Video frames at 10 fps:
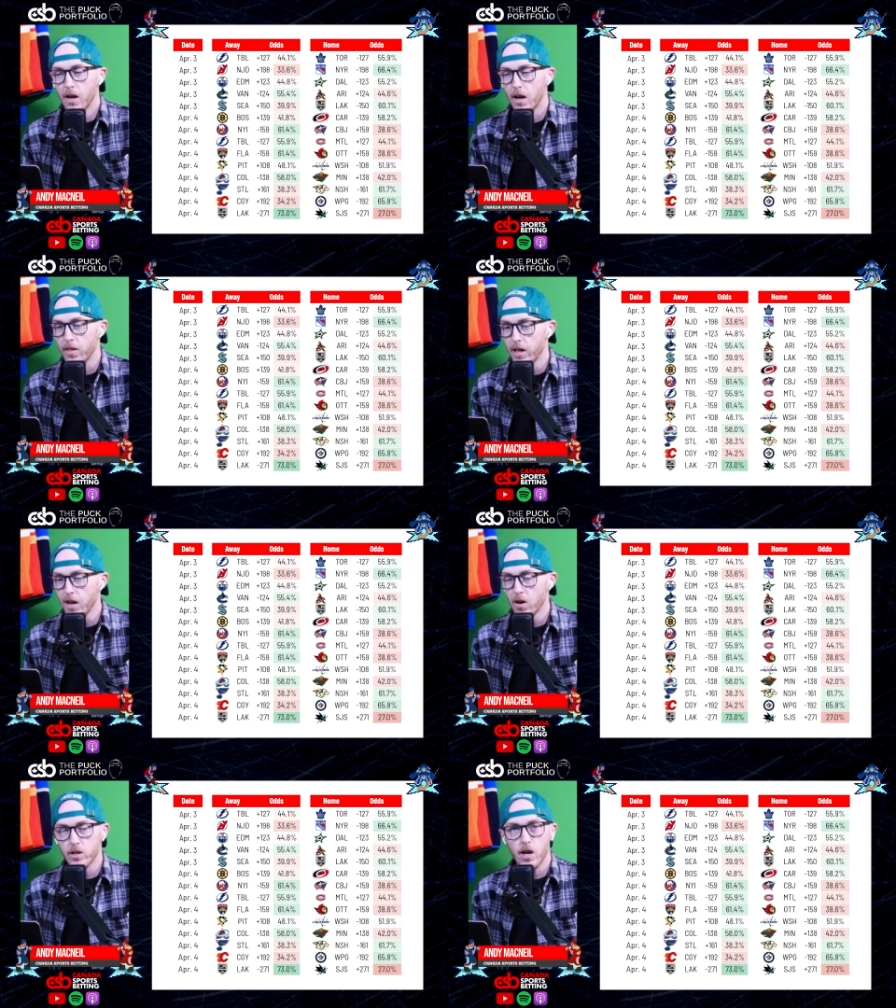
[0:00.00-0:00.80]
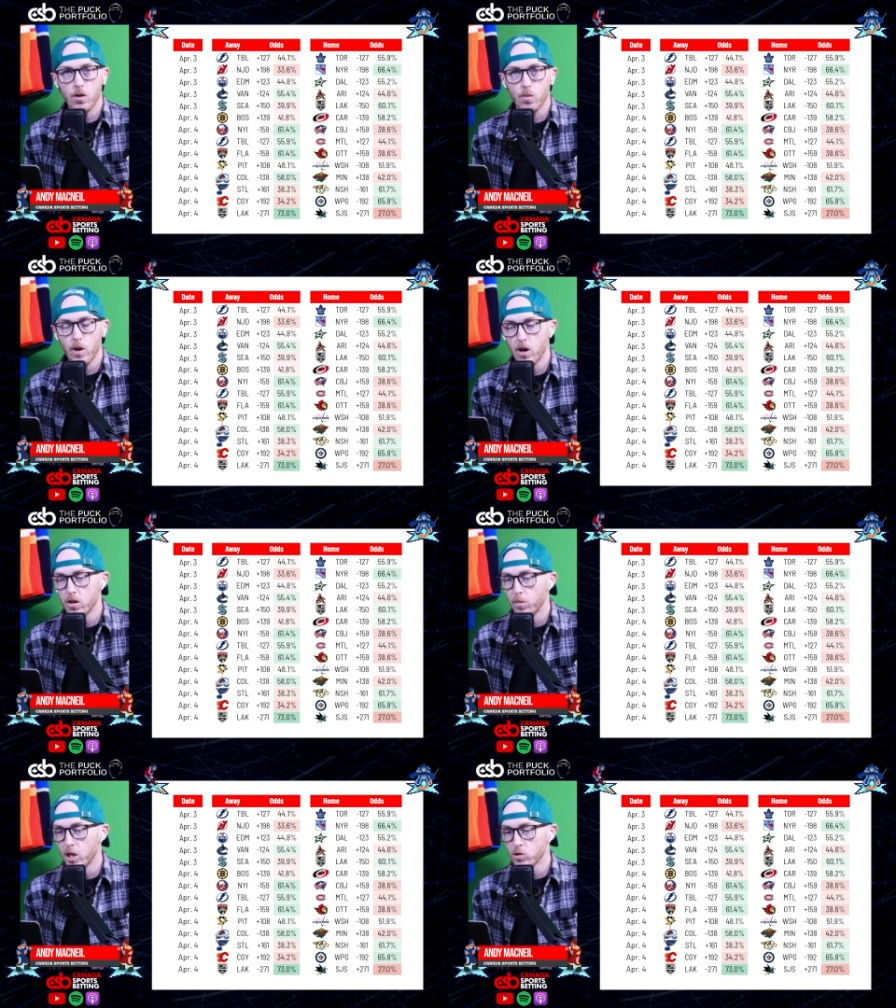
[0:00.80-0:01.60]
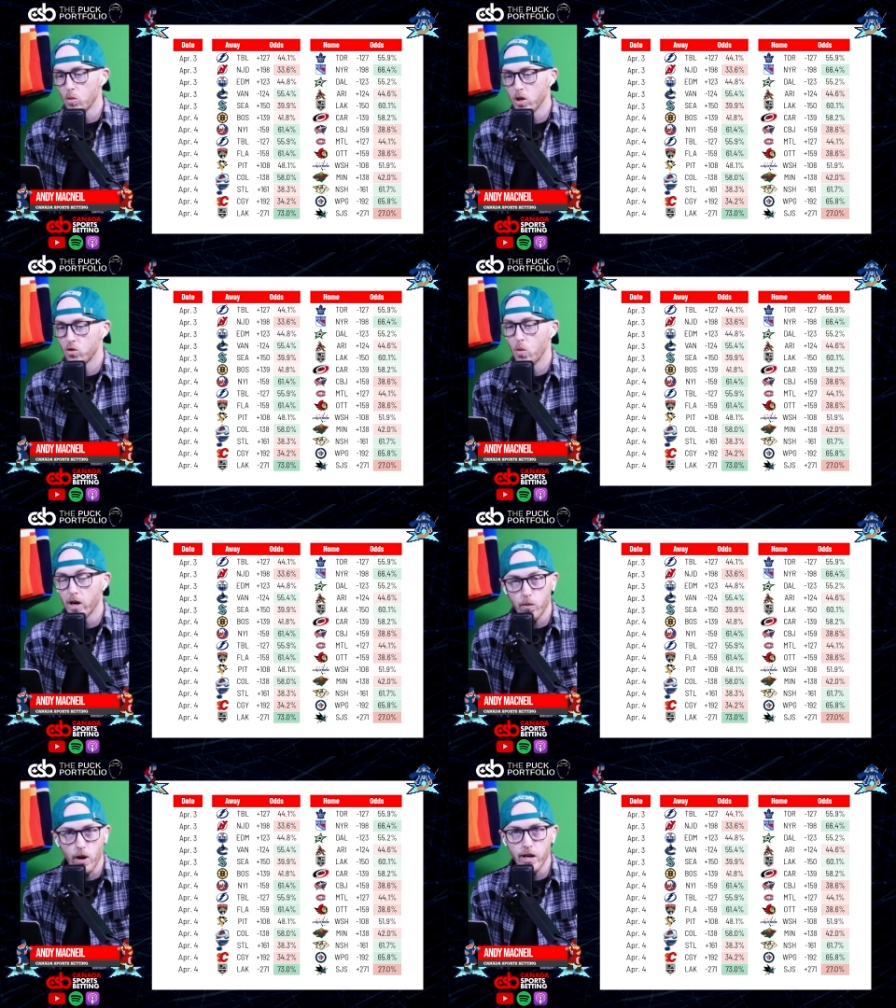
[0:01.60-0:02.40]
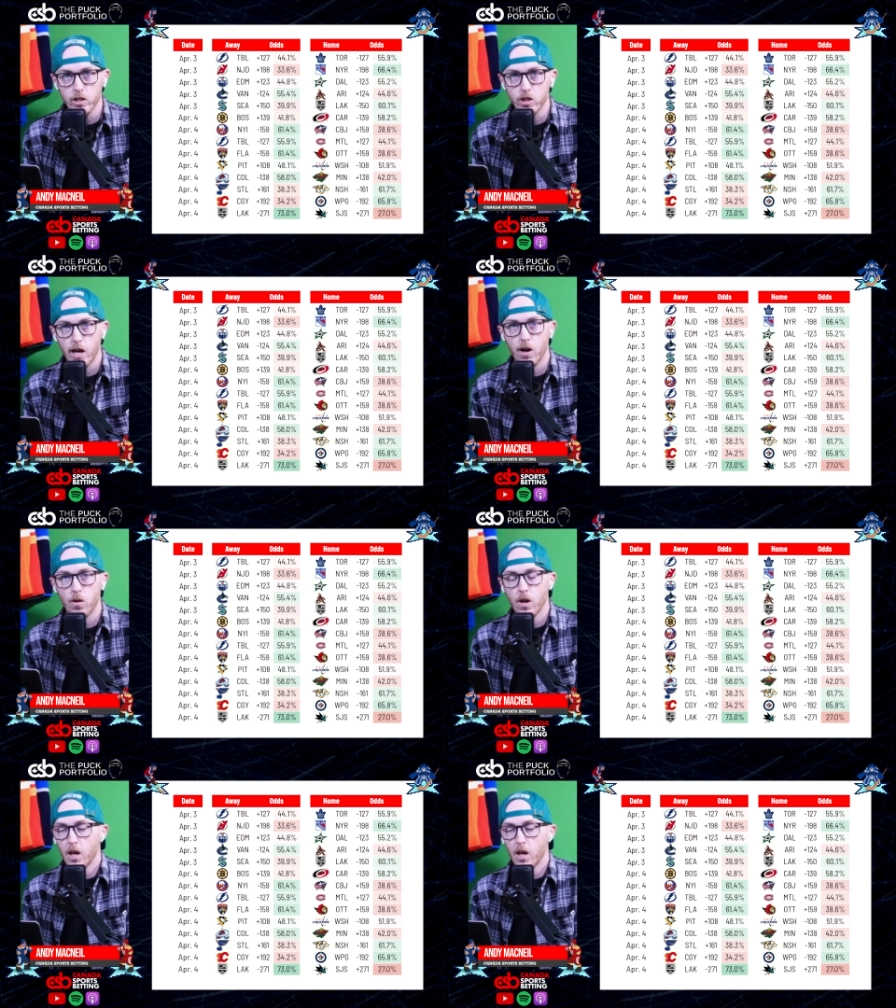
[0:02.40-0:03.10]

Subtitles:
They are down around the plus 120 range now.